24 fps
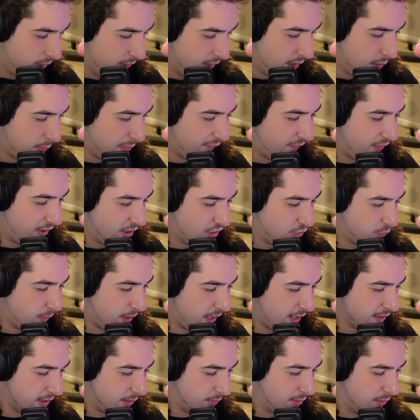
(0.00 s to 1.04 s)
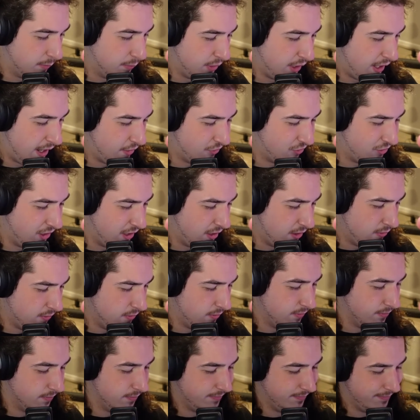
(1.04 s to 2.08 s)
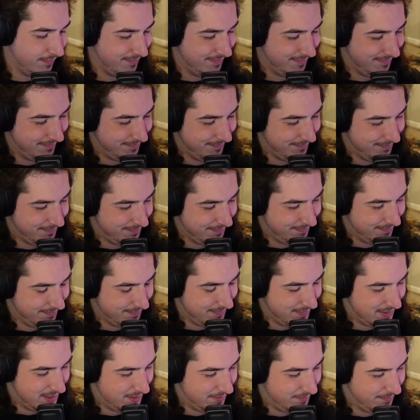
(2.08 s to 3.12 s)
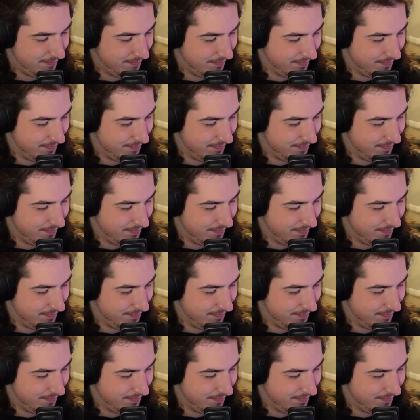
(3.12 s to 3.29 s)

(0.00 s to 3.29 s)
Get my Vanish back. I'm gonna Blast now. Oh.